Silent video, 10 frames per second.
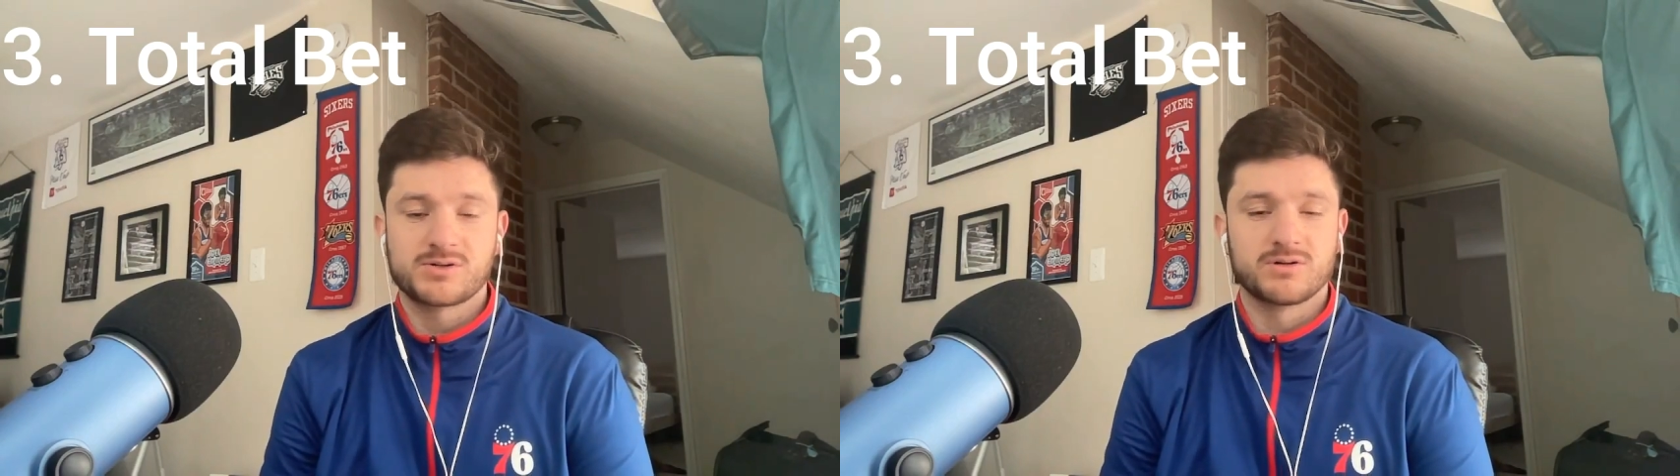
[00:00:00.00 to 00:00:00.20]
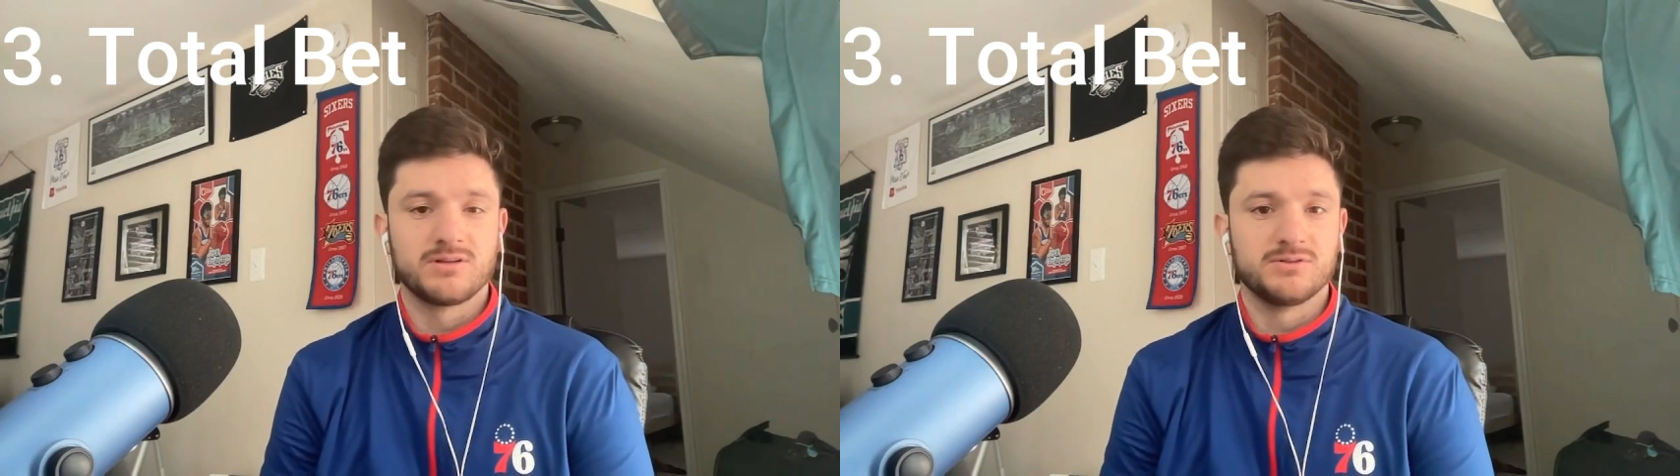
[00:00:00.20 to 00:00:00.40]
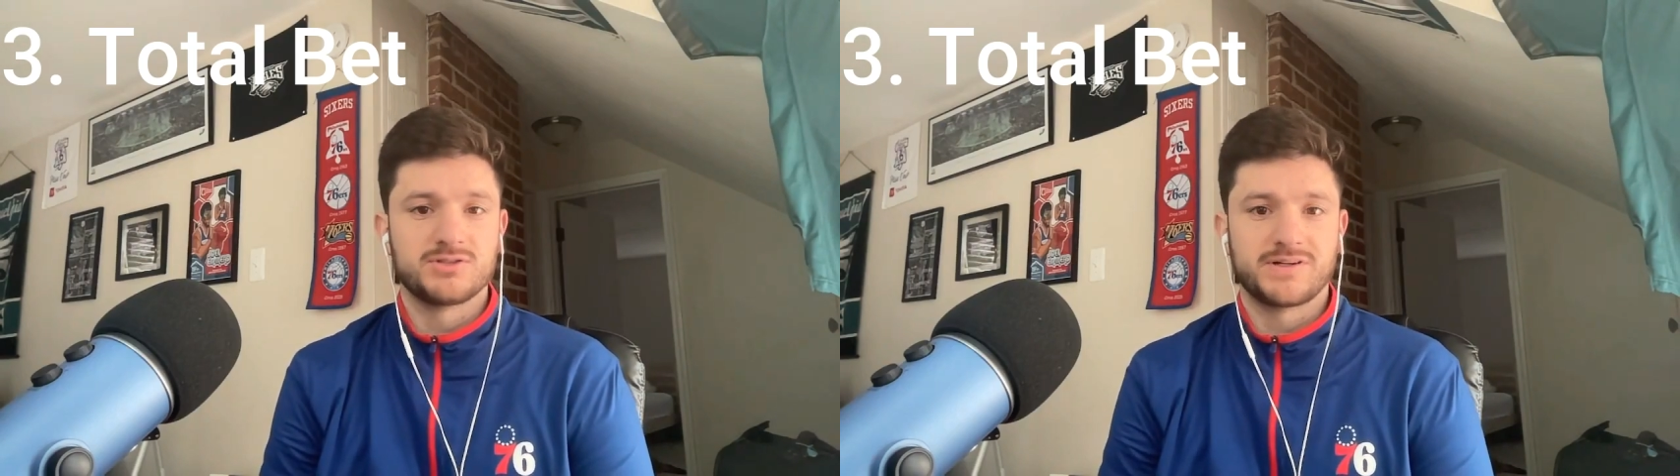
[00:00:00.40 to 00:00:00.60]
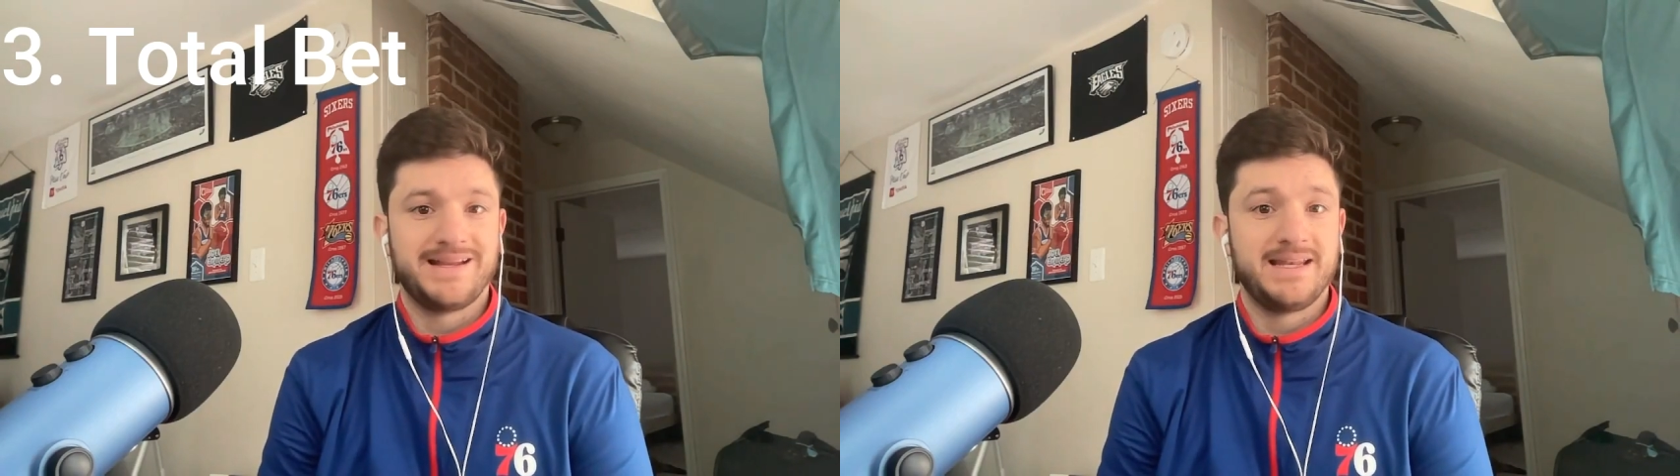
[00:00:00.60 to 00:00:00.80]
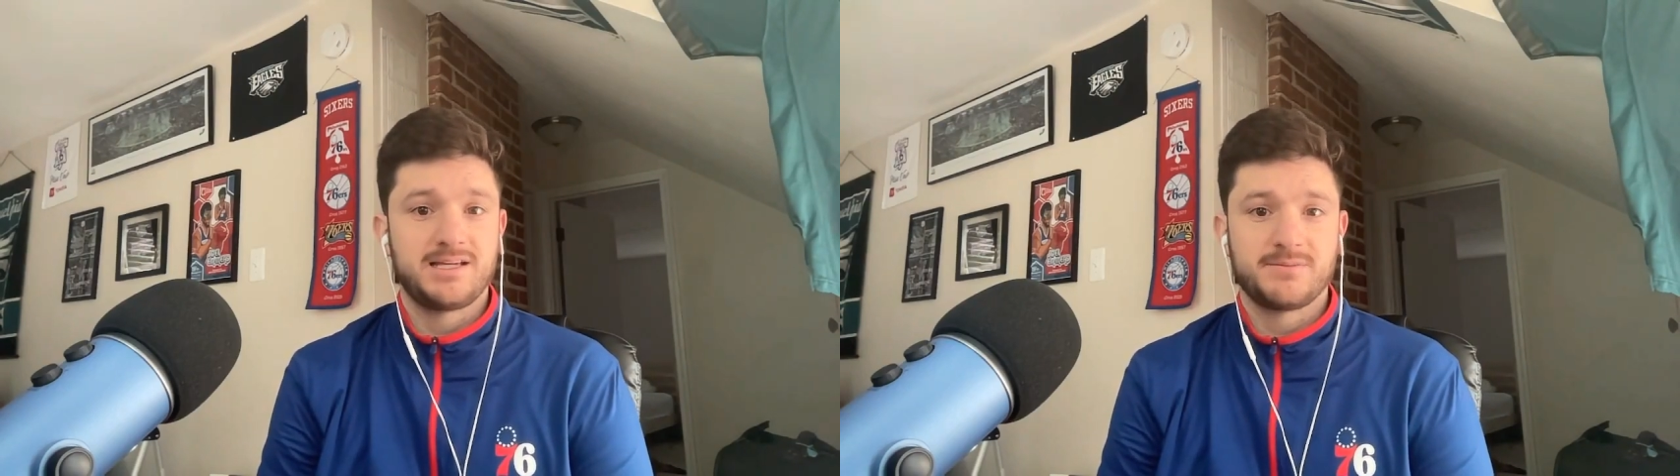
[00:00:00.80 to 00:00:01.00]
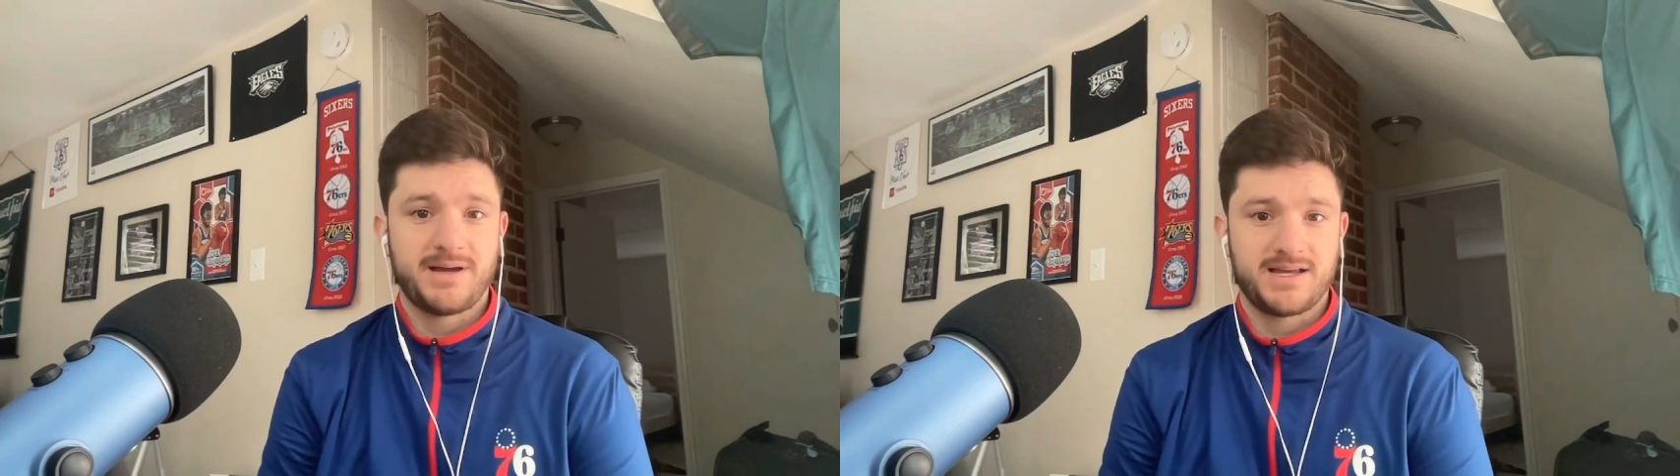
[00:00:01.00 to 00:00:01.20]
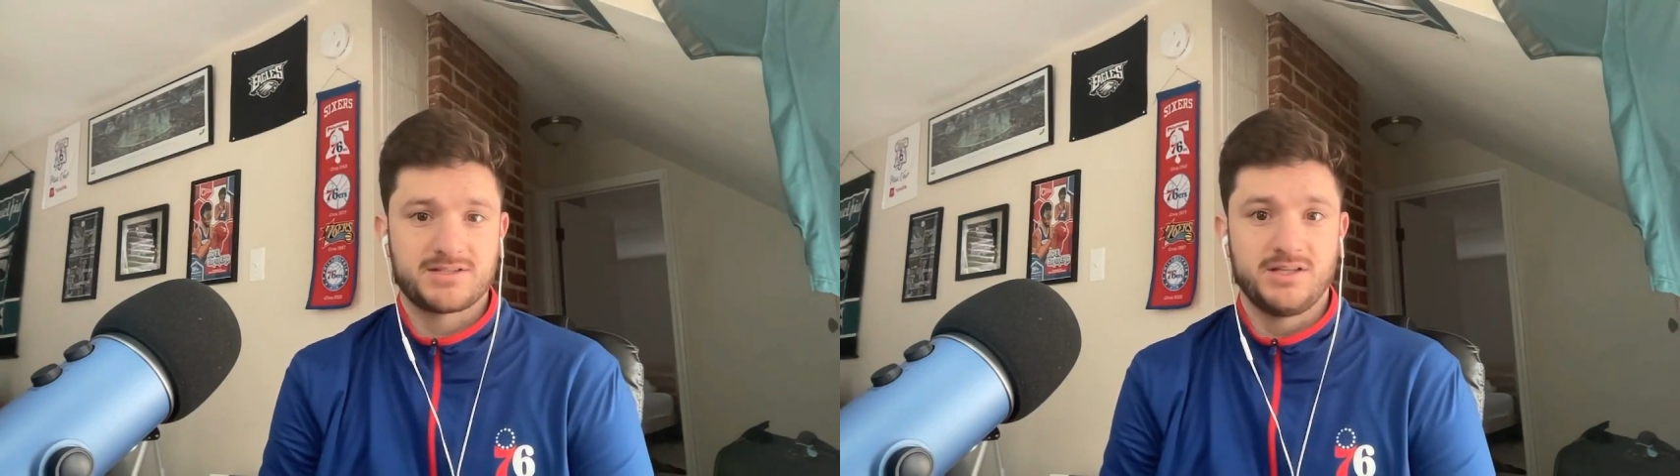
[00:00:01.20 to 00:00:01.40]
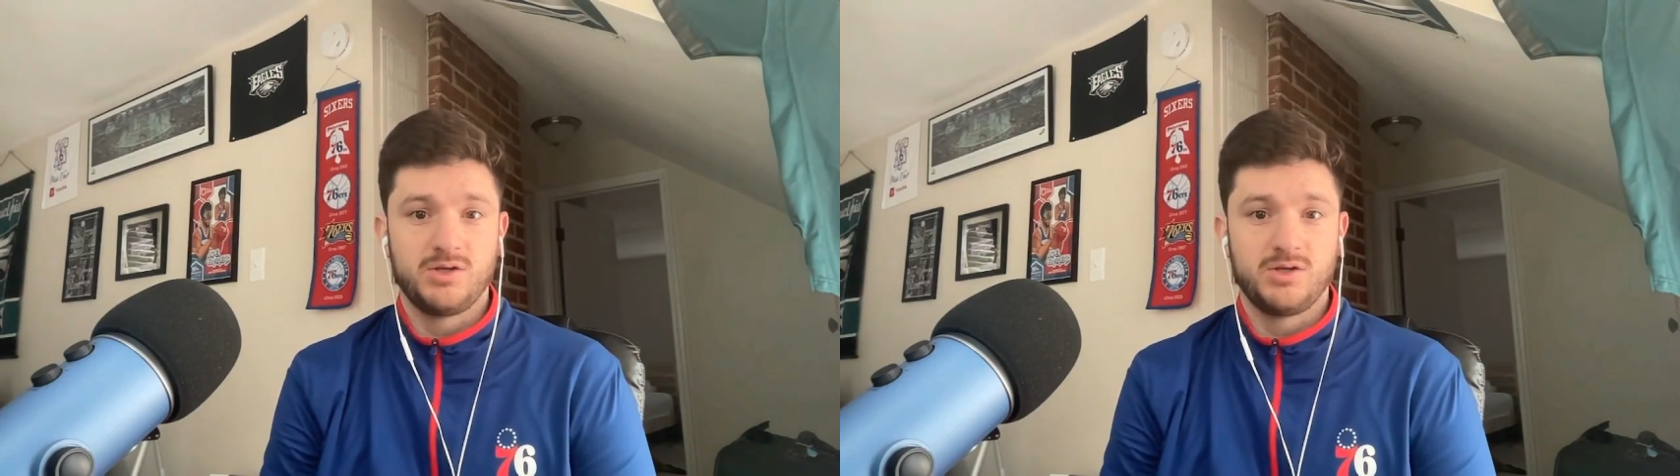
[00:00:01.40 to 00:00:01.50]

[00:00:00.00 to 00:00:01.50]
or the loser in any capacity.